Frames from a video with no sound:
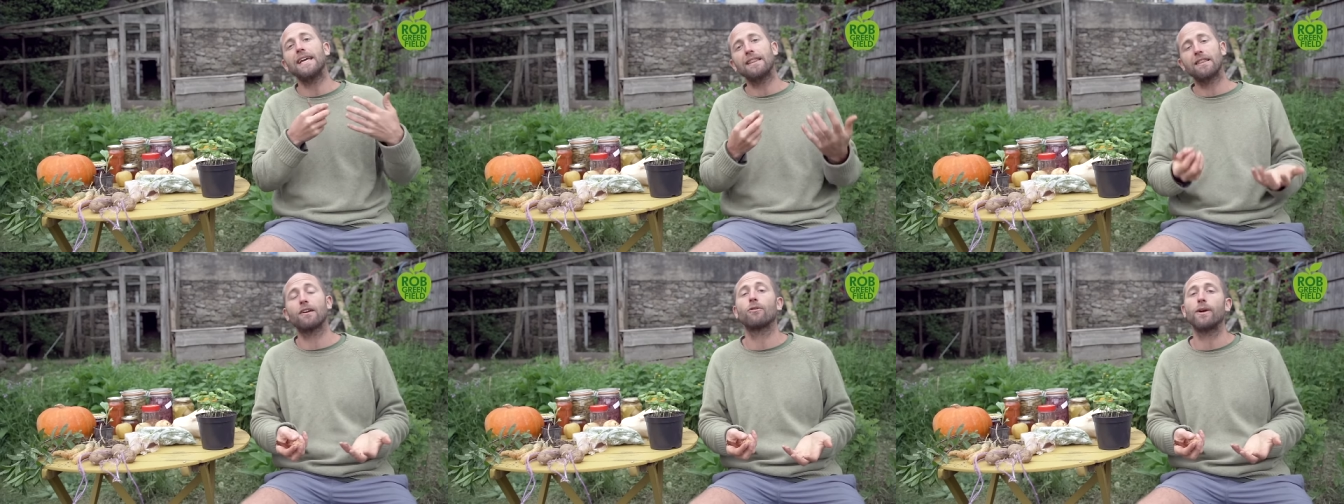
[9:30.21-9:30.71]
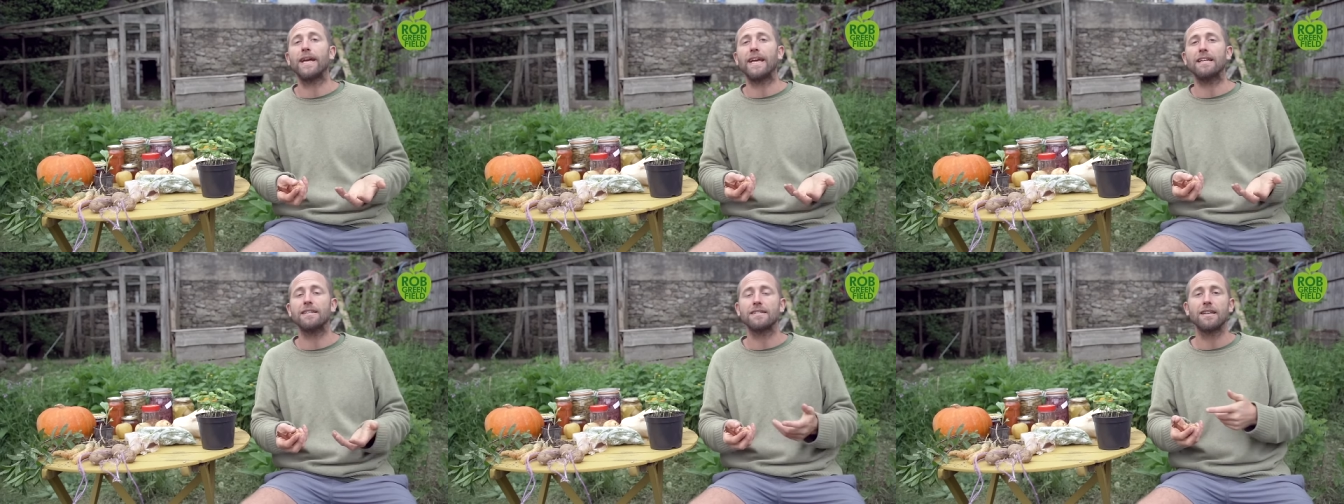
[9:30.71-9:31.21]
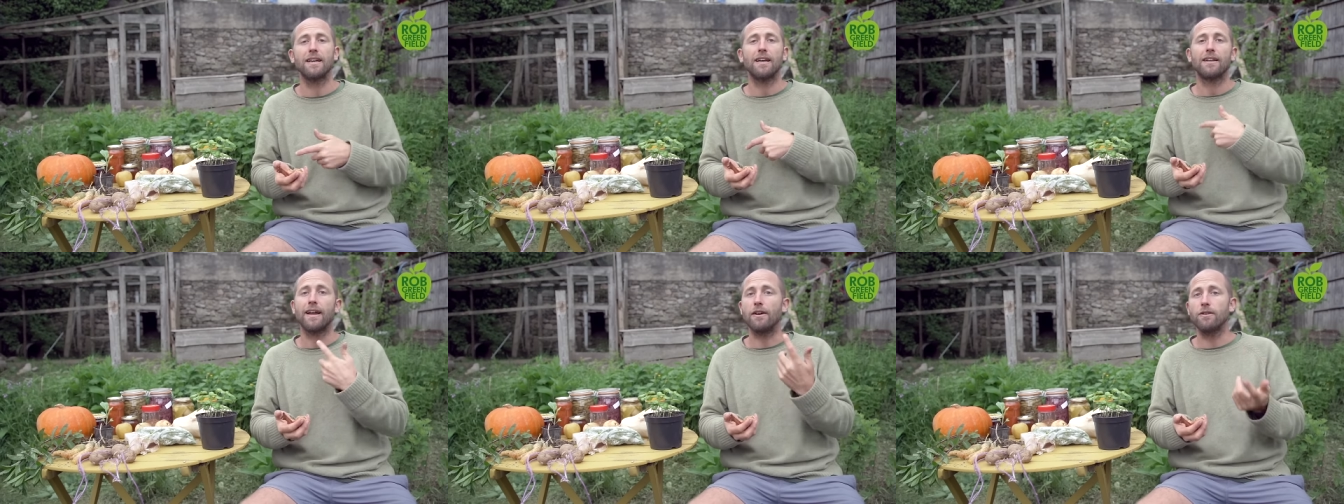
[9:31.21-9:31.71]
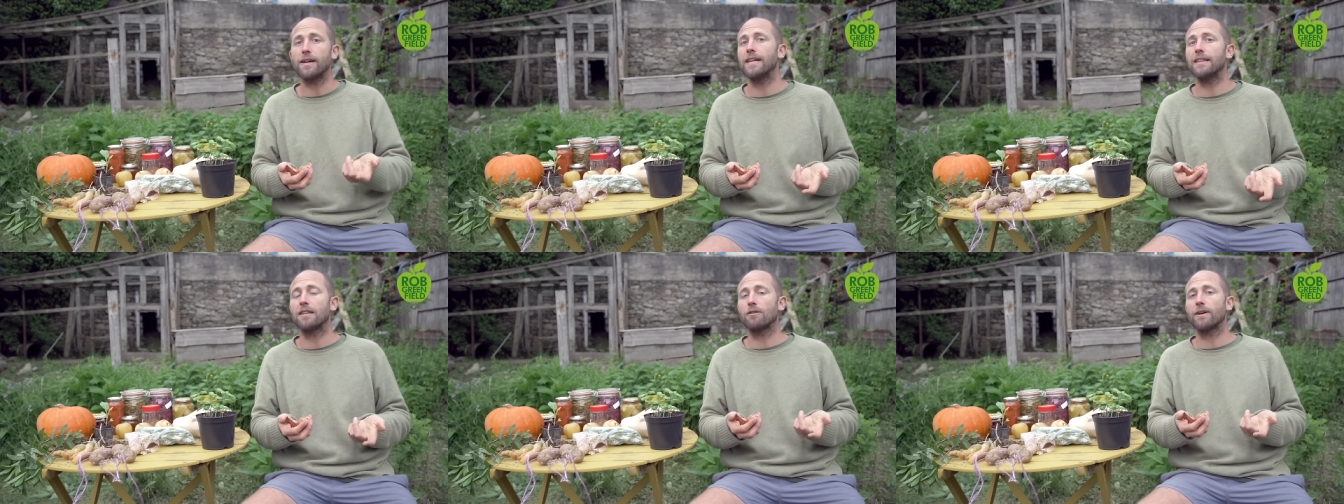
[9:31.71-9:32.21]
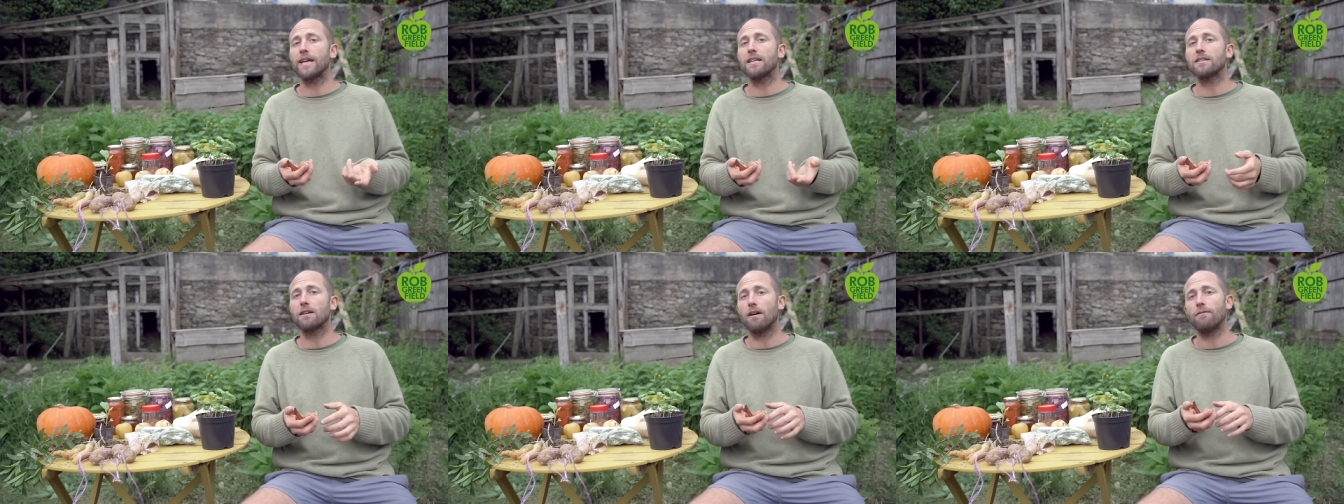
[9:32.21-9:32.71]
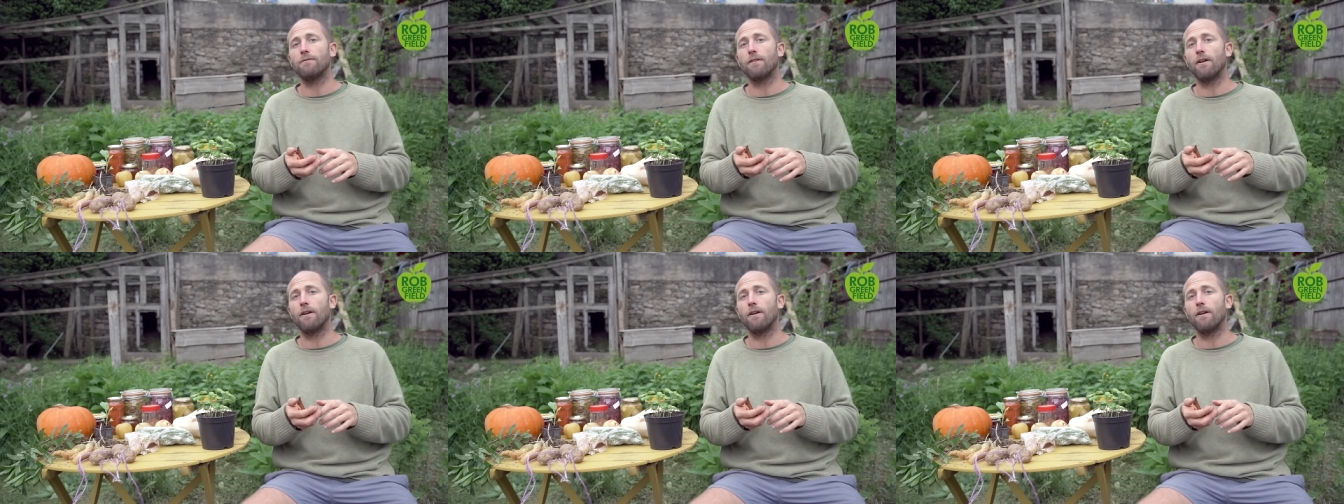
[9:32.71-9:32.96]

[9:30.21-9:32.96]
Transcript: eat the greens. Now, you can eat the greens of